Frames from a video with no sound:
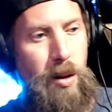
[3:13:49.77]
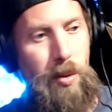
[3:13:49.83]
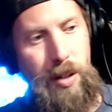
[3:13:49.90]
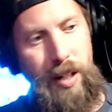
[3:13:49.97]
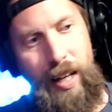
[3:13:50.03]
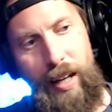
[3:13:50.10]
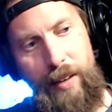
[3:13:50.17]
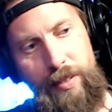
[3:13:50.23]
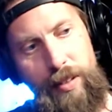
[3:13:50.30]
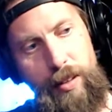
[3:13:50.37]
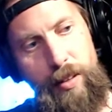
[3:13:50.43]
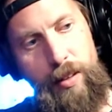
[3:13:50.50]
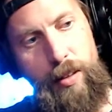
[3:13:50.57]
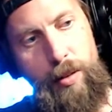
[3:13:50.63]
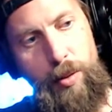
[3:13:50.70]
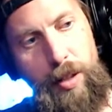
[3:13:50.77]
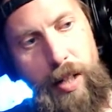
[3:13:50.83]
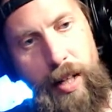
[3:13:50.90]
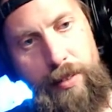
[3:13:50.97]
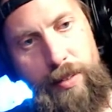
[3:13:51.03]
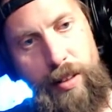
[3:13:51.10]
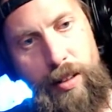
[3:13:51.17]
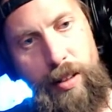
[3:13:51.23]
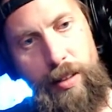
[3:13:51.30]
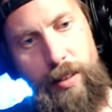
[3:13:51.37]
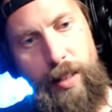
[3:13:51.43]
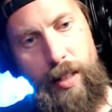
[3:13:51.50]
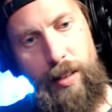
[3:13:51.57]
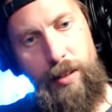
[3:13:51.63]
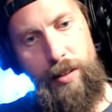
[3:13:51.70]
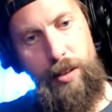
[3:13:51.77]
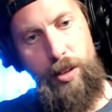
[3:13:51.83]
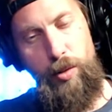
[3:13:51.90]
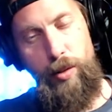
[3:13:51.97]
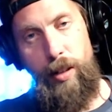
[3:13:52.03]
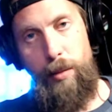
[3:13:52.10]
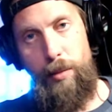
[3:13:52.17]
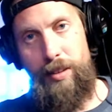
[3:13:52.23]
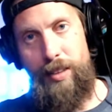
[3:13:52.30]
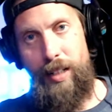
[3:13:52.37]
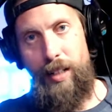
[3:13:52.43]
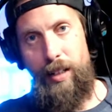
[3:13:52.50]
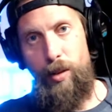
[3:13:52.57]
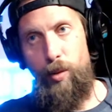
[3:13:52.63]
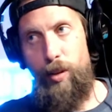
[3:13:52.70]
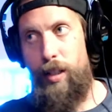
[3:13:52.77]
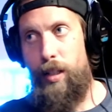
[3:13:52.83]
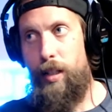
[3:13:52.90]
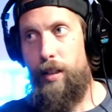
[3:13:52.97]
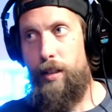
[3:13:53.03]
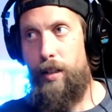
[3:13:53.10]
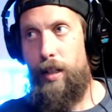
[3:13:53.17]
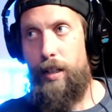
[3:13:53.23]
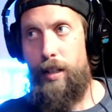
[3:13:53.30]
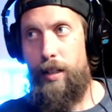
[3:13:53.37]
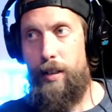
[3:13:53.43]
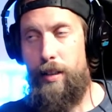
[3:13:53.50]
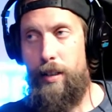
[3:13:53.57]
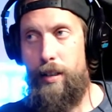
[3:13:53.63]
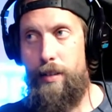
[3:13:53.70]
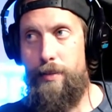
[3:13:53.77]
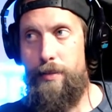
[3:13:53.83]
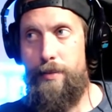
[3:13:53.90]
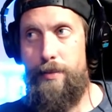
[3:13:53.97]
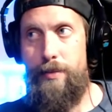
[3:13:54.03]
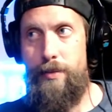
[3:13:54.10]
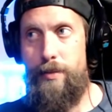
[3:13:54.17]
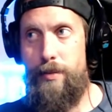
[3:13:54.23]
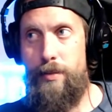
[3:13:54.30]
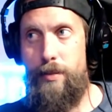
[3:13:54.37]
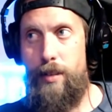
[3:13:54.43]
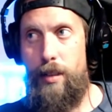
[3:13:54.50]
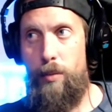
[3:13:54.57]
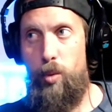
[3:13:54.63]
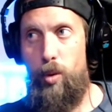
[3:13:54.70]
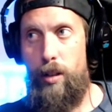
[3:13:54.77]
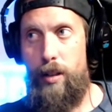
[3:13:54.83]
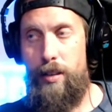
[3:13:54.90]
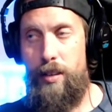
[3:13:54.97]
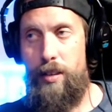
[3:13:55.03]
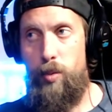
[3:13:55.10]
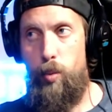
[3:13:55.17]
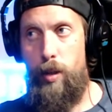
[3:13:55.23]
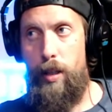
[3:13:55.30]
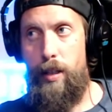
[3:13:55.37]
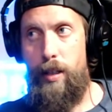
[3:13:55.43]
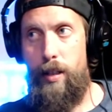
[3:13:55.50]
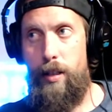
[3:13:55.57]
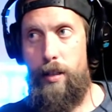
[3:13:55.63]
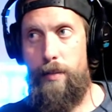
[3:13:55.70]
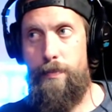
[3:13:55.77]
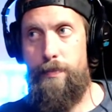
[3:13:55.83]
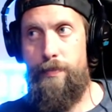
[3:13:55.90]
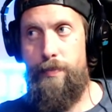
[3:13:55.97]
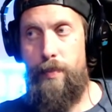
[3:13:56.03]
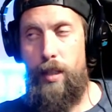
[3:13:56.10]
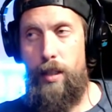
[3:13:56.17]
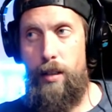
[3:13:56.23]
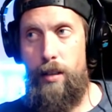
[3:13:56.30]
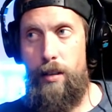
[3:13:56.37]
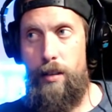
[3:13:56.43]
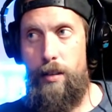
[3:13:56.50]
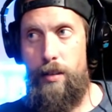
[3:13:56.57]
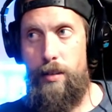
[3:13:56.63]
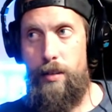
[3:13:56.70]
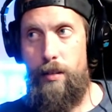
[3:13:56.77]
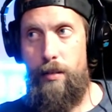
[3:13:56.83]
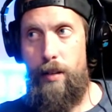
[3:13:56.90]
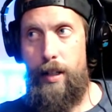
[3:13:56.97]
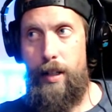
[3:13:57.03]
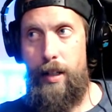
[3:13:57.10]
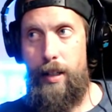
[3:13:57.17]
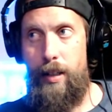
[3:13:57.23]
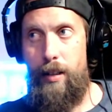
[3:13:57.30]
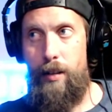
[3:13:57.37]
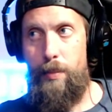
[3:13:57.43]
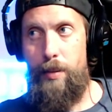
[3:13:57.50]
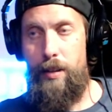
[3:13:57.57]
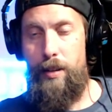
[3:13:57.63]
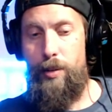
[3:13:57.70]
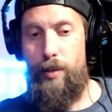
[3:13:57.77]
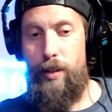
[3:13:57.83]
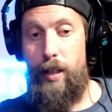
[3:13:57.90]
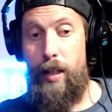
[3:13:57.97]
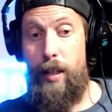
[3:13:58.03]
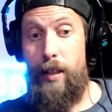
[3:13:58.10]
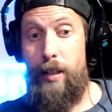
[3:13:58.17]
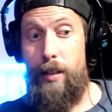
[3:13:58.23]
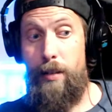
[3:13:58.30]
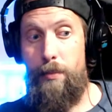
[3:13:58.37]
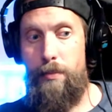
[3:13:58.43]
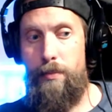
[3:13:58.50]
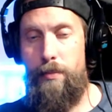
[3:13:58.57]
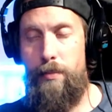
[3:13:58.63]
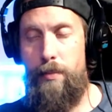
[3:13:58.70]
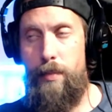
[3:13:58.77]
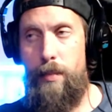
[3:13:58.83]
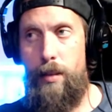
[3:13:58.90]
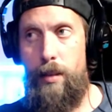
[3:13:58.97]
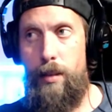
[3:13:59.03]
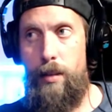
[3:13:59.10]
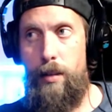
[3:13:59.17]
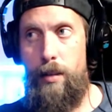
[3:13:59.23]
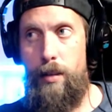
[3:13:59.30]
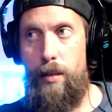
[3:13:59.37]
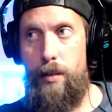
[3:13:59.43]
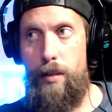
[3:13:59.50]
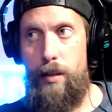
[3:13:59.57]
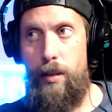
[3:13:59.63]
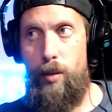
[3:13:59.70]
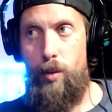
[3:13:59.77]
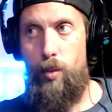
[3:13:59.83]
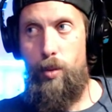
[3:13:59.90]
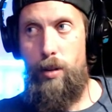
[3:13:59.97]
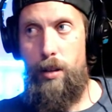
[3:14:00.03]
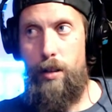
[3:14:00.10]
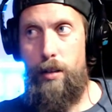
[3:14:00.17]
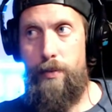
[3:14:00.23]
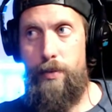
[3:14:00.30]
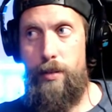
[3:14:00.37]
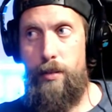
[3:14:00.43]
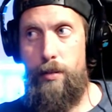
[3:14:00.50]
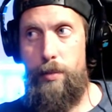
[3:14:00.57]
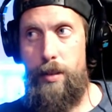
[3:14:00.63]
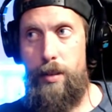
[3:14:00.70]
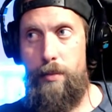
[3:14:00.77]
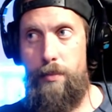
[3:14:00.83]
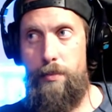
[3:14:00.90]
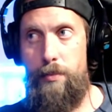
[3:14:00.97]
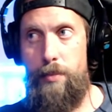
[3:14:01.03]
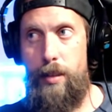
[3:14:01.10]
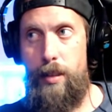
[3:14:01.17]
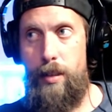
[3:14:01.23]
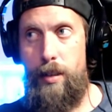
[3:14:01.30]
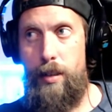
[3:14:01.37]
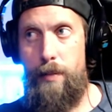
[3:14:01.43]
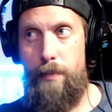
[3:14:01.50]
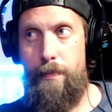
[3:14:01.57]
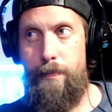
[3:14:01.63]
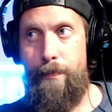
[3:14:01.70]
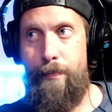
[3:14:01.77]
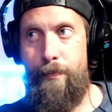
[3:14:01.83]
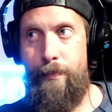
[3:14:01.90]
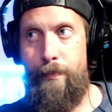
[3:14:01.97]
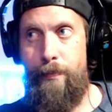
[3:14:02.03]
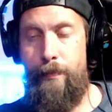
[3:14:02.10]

But we're gonna have to we're gonna have to cut down the stream because I gotta go eat and I gotta I'm working this weekend, so I gotta get up at 3 a.m. to go to work for a little bit. But um,